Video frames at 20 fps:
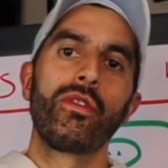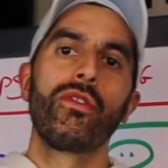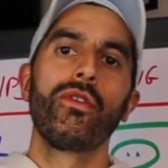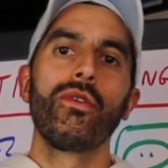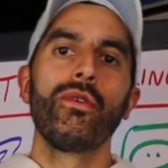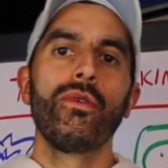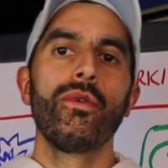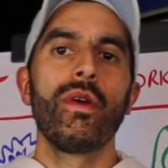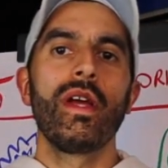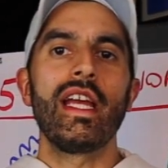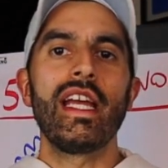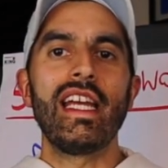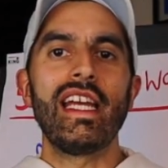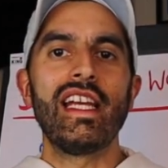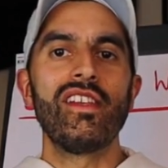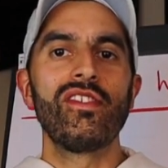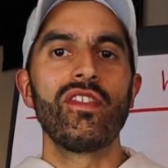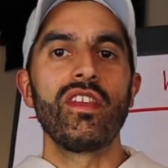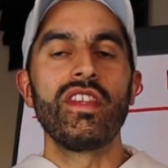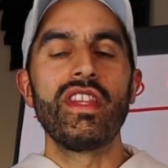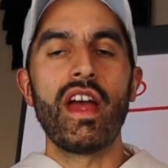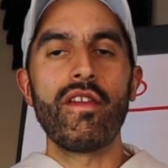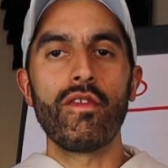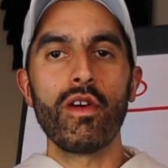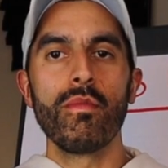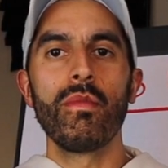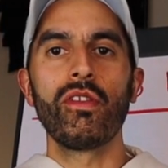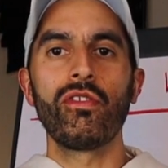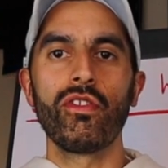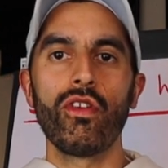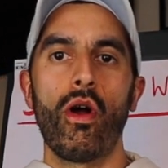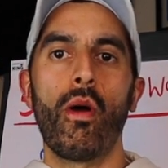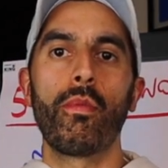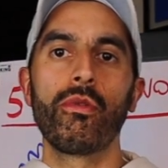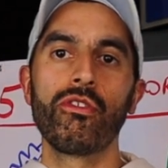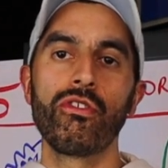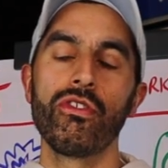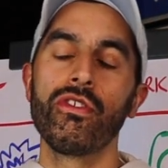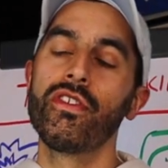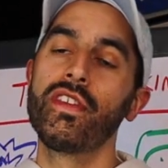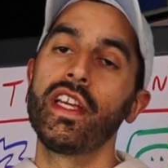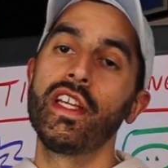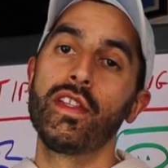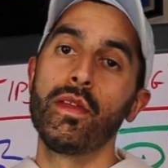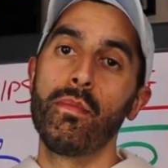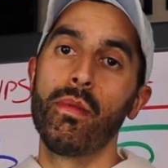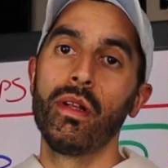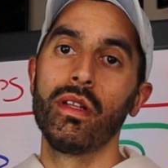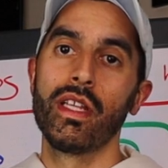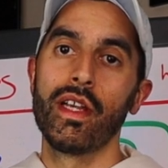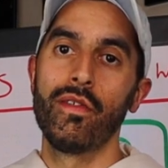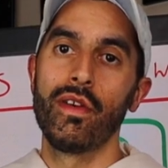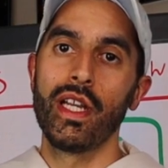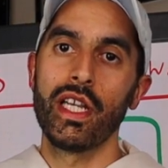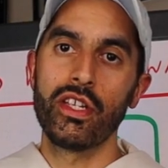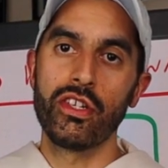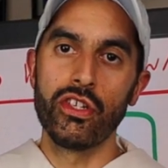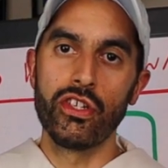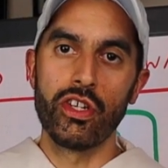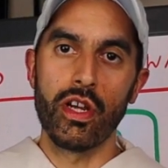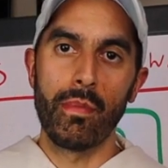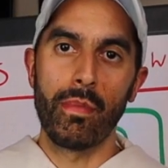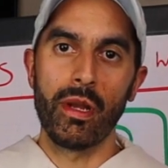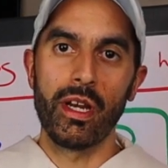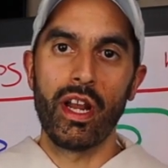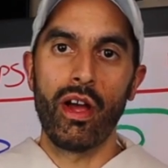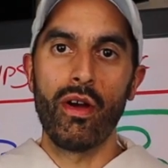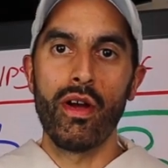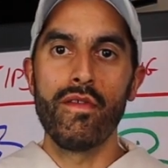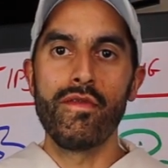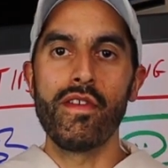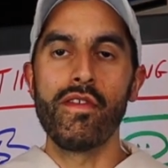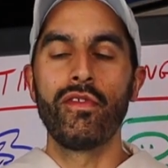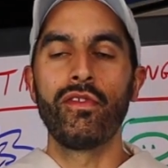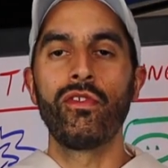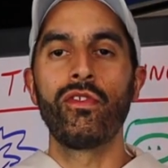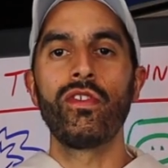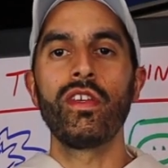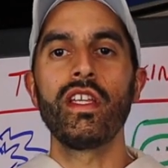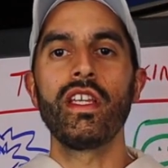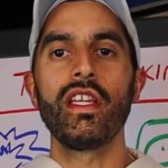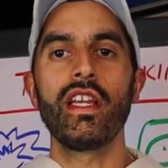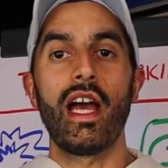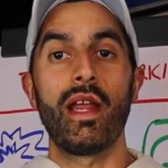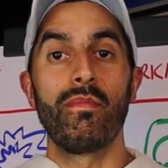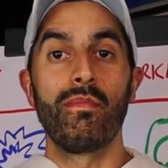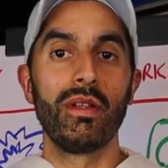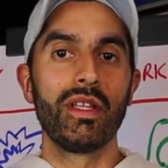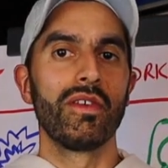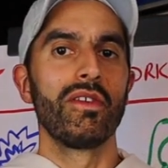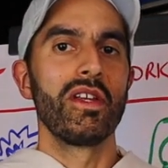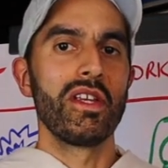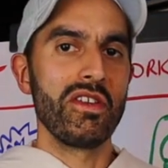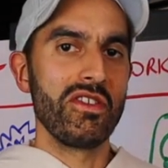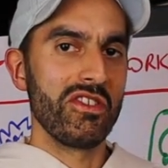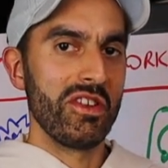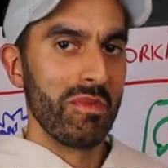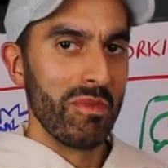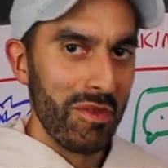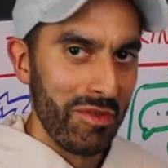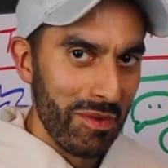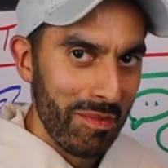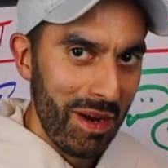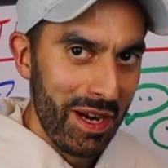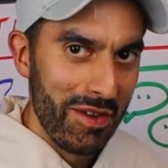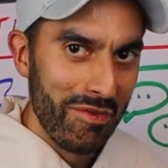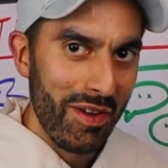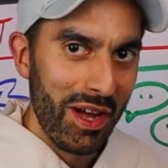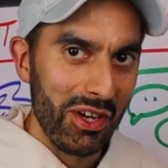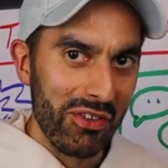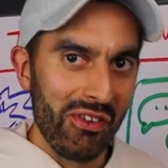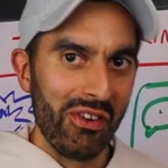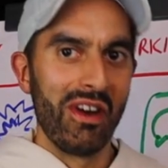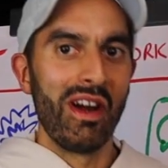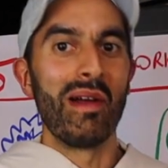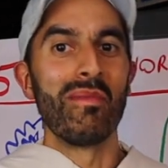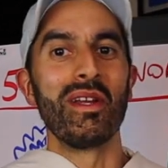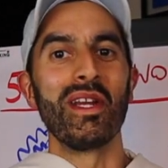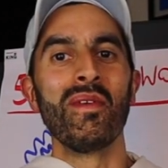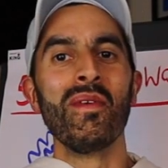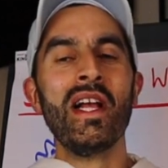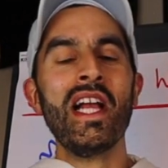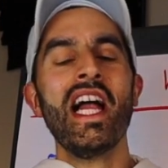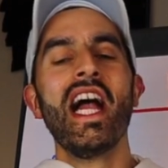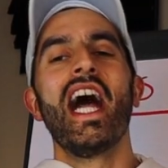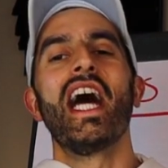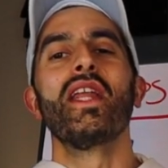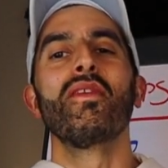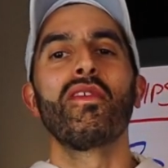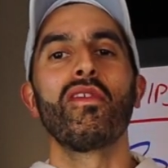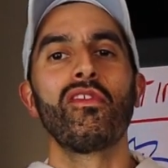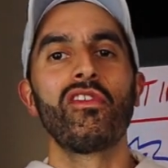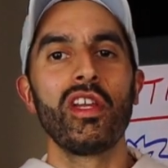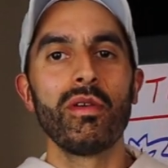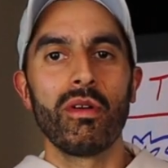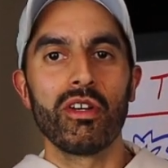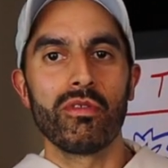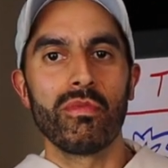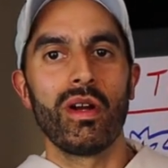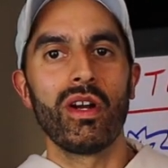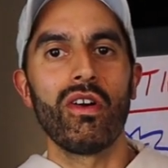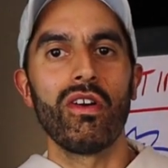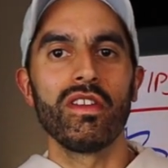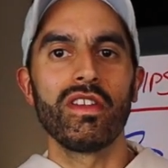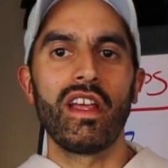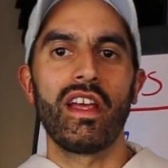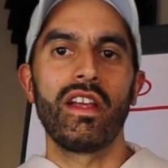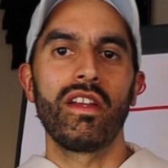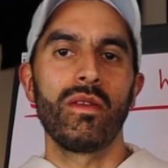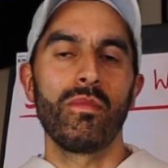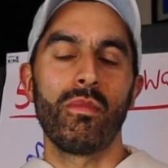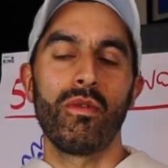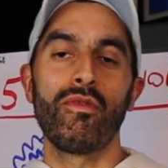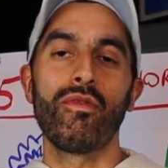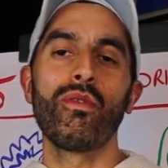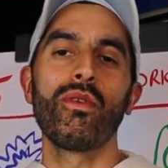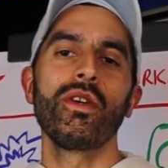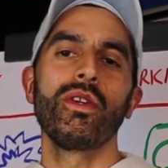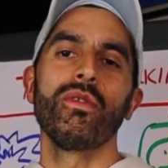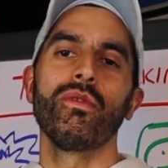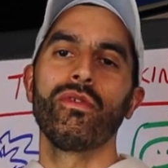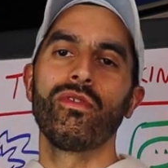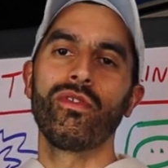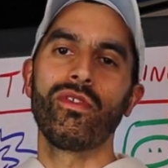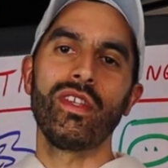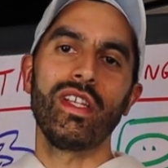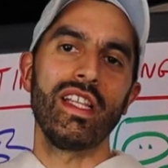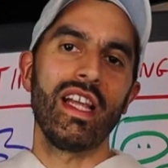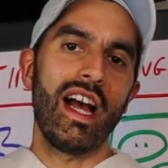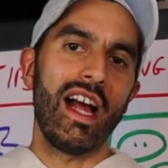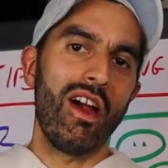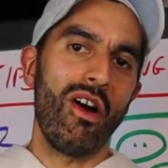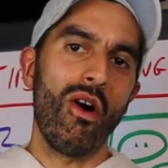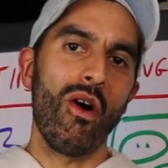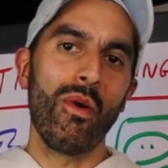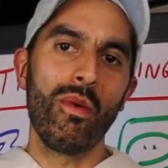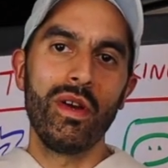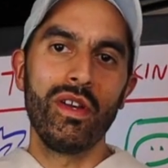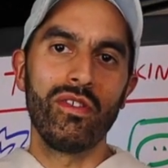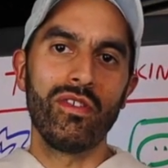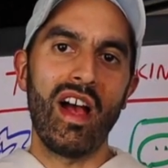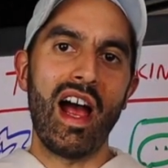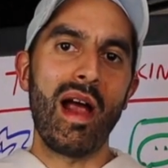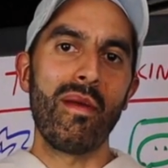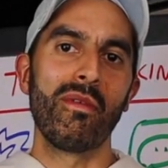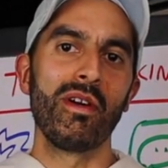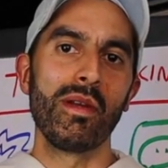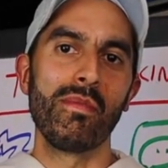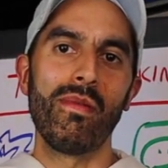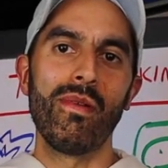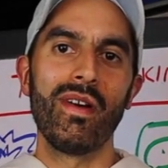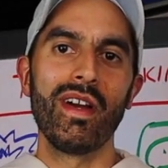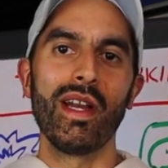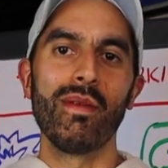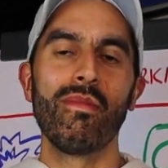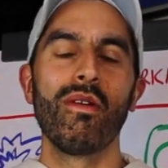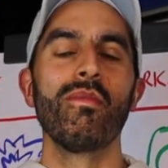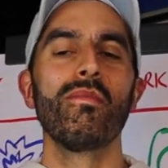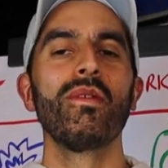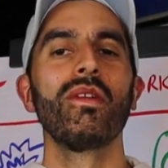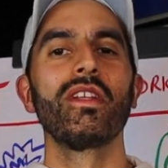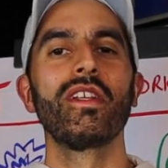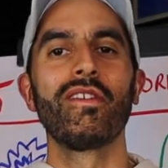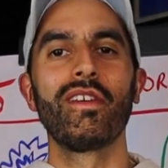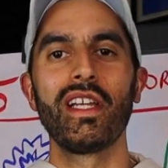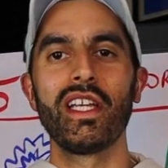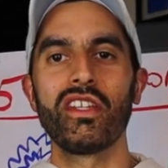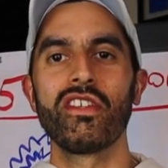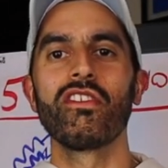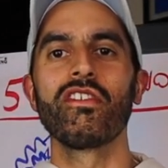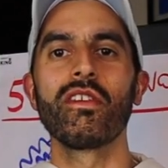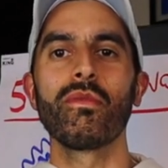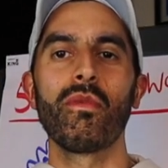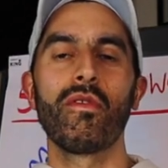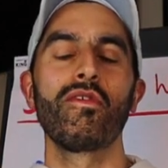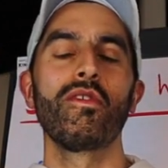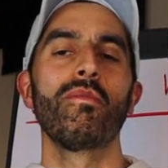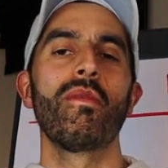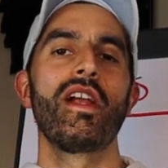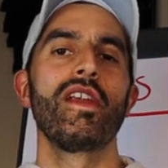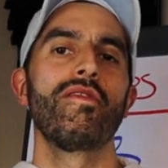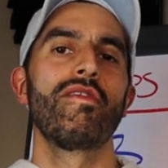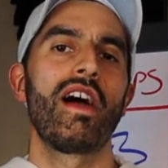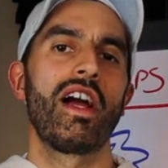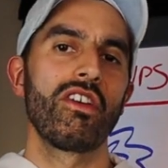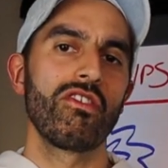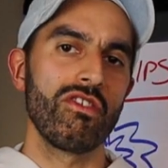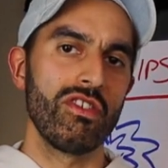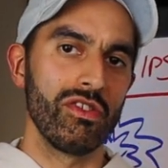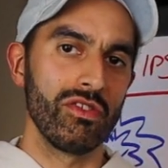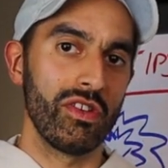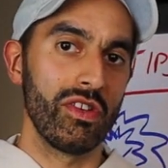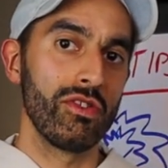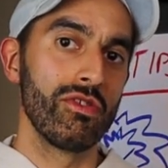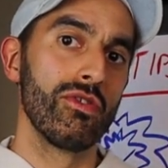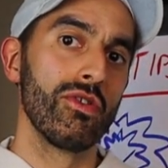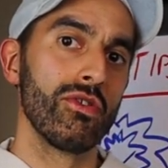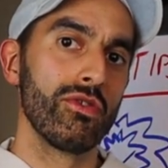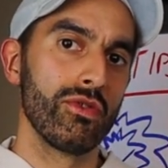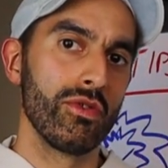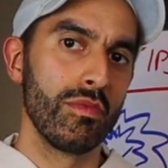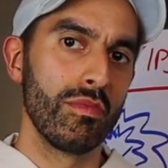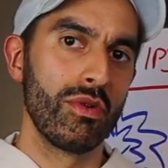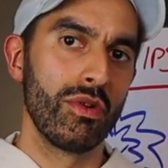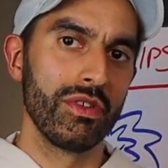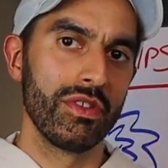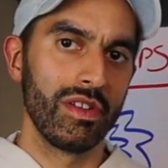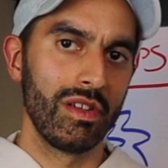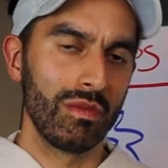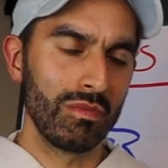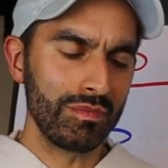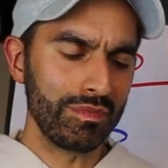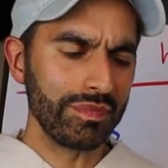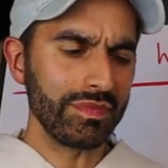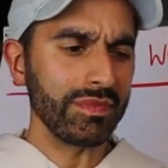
two is never miss an opportunity to build a relationship. Now, if you've seen and build a relationship with your manufacturer, I mean, and if you've seen much of my content before, you'll see that I always hammer the point about building a relationship with your manufacturers. It's so, so important.